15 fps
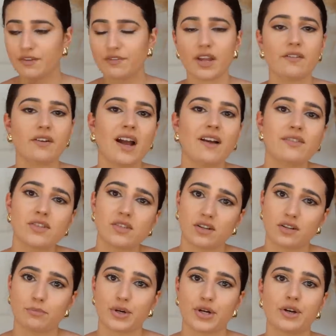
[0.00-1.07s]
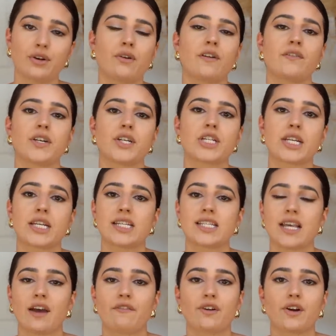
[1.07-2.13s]
If you ever have a sunburn or if your skin is
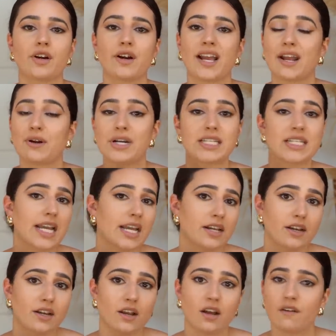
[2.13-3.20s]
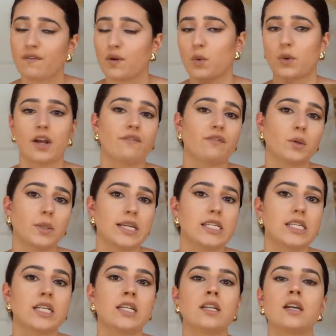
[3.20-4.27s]
ever irritated for whatever
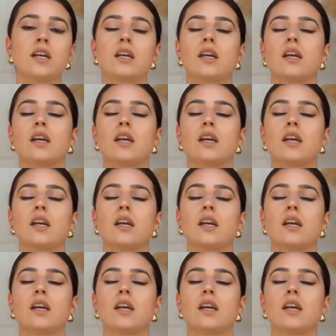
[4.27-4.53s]
reason,